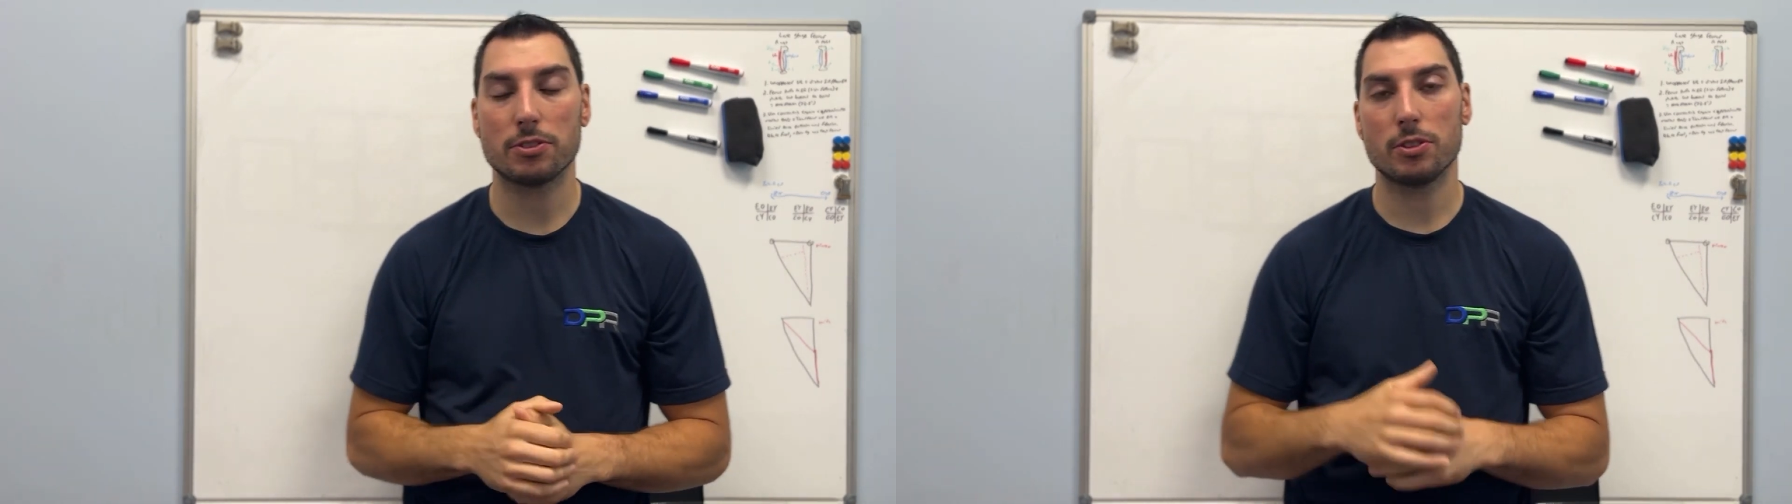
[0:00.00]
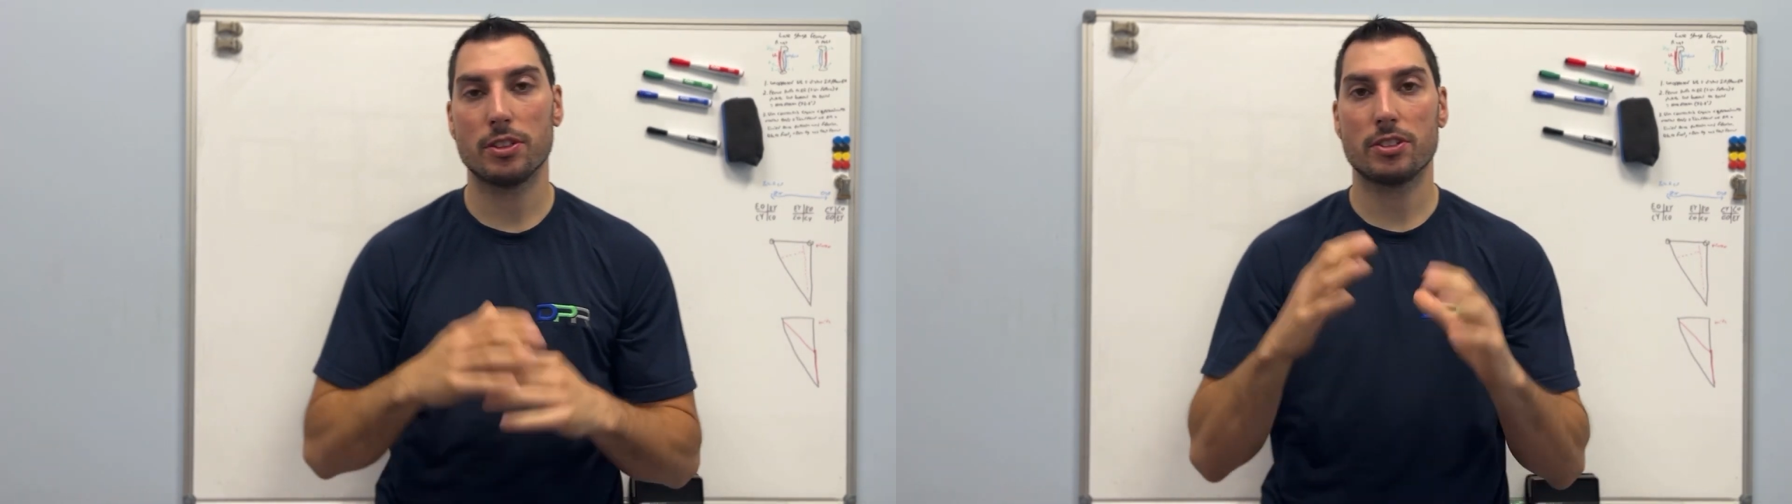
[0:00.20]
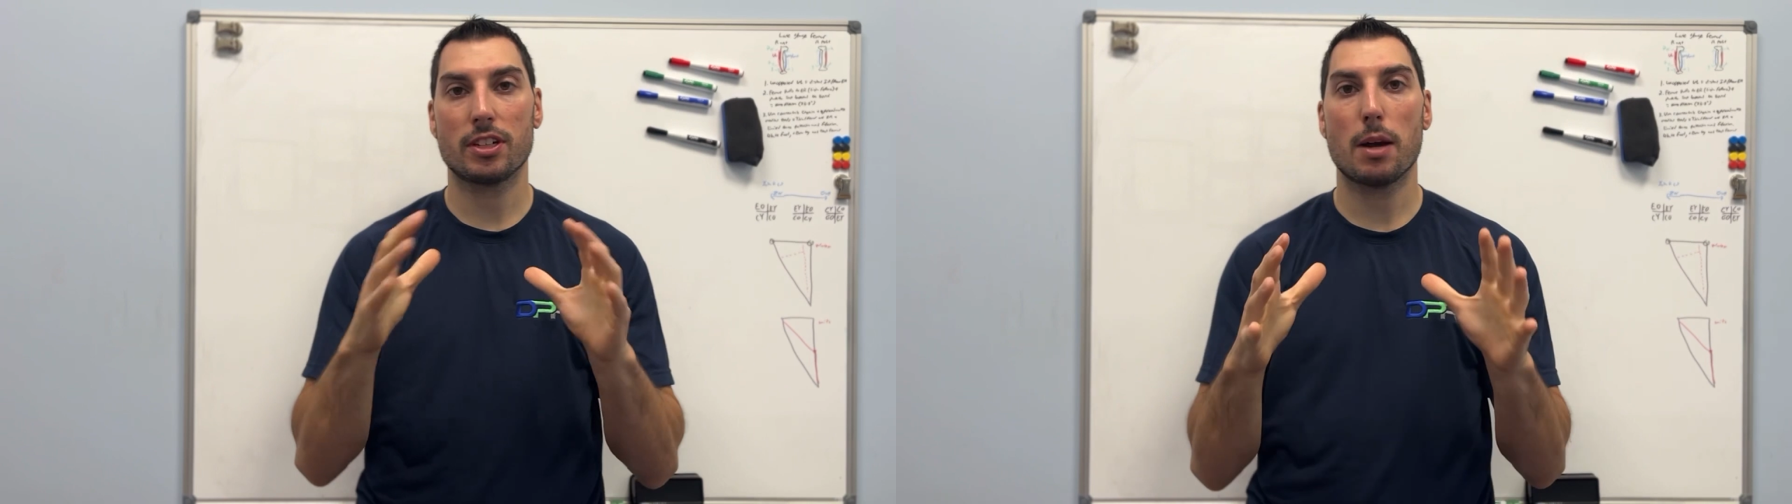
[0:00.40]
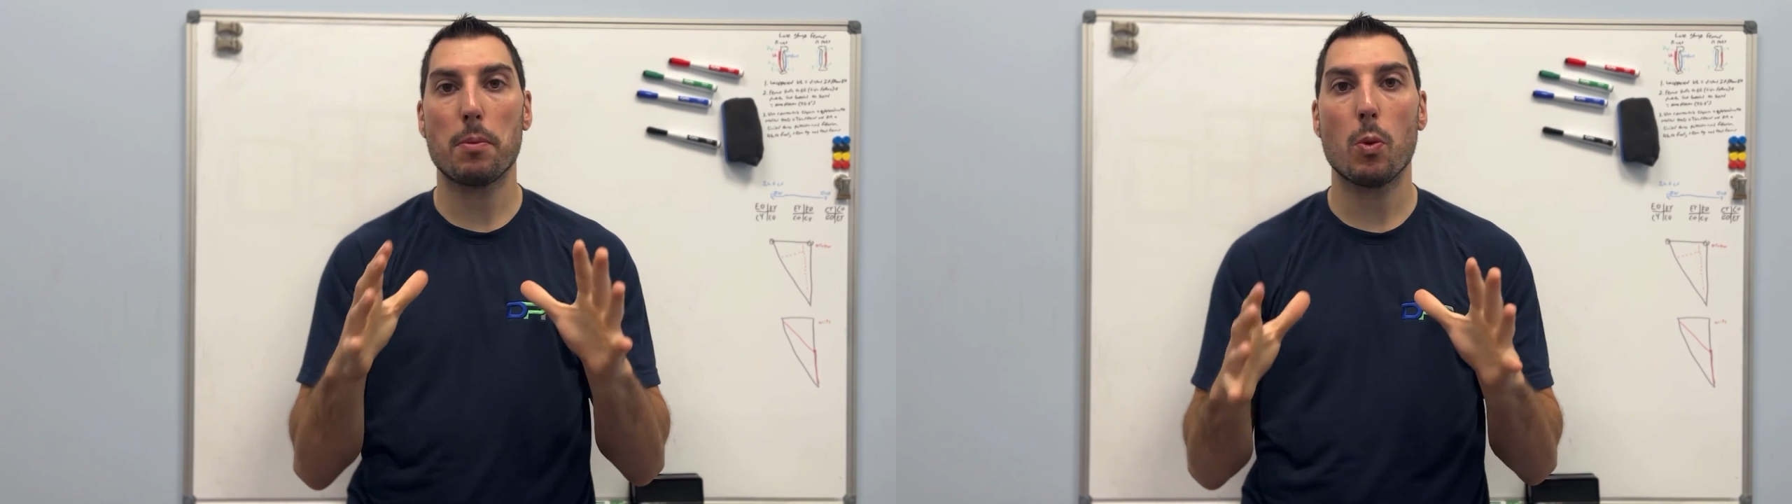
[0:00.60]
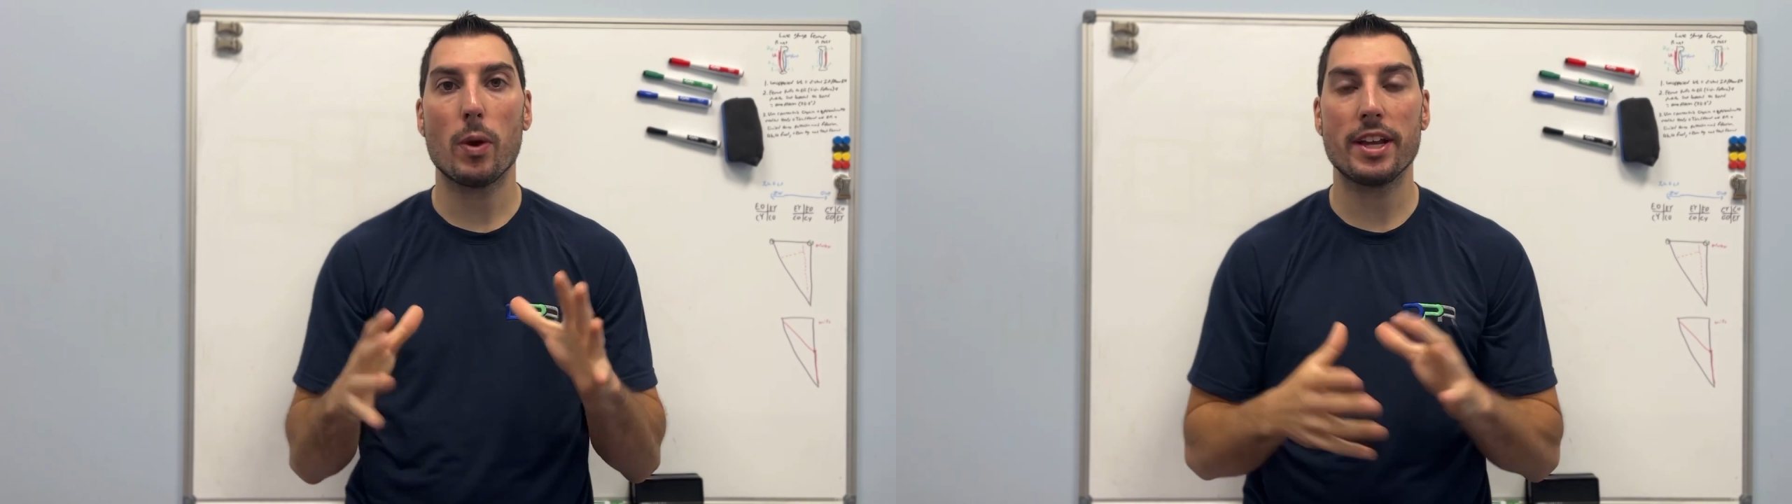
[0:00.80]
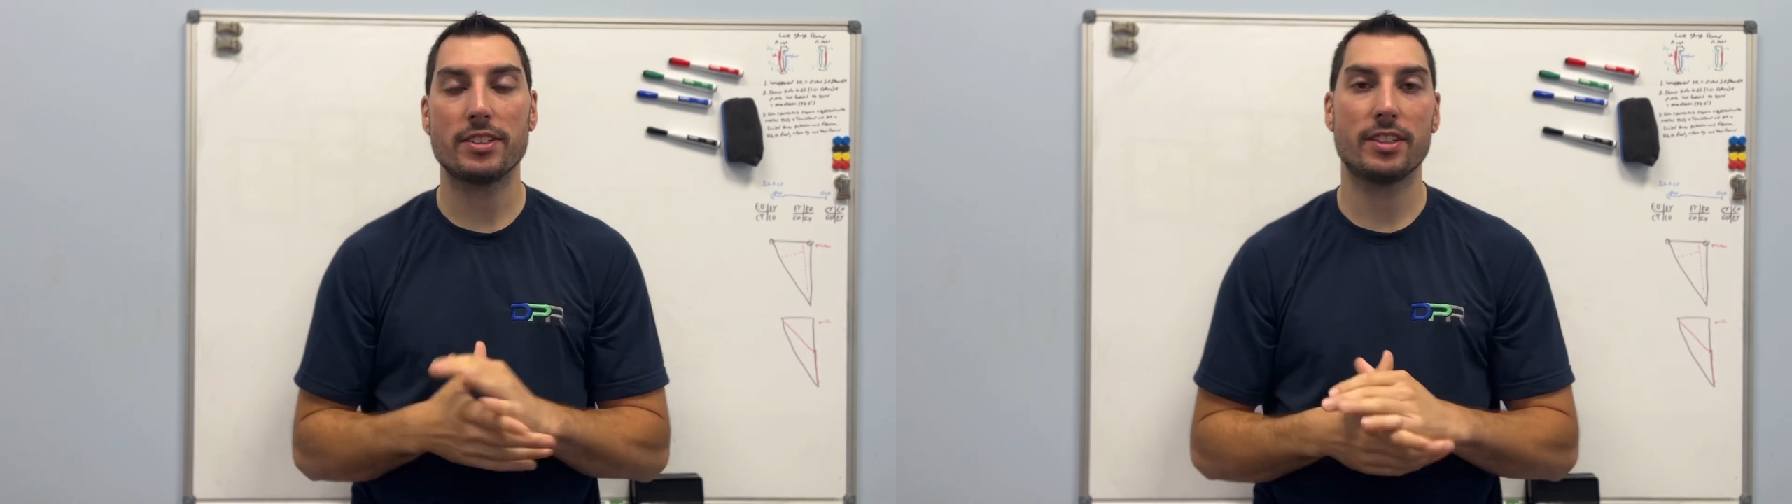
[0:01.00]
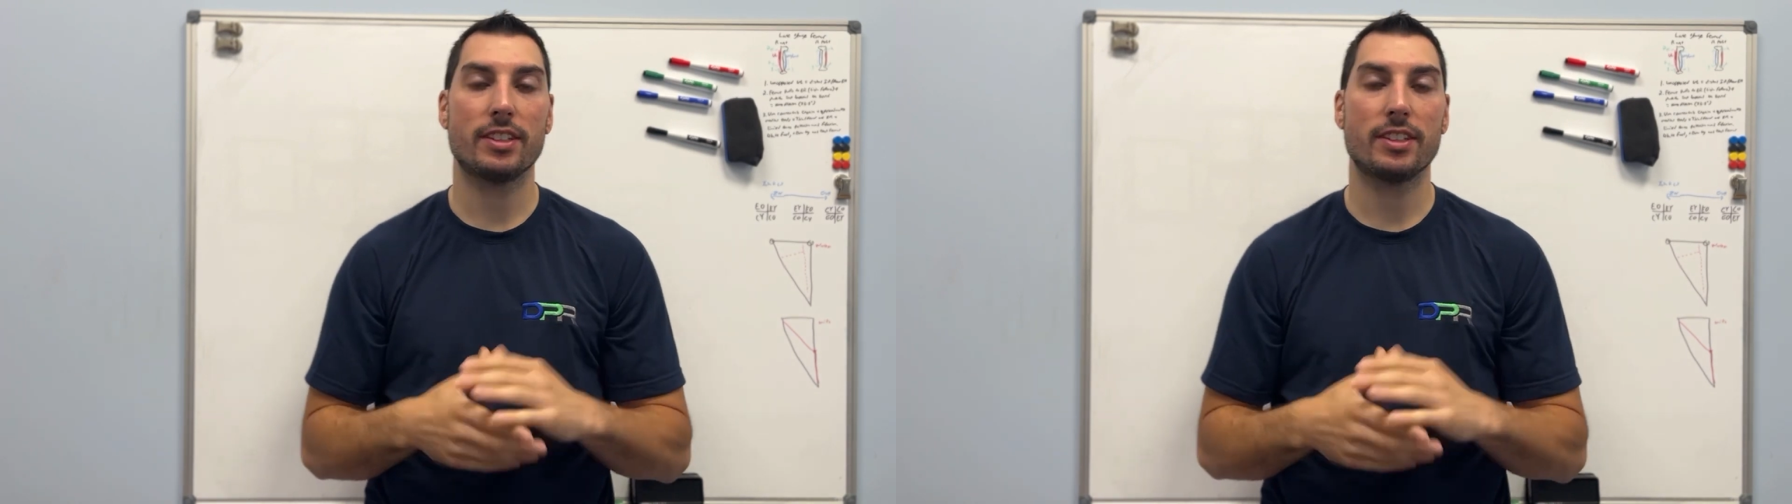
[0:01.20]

So there's a couple ways that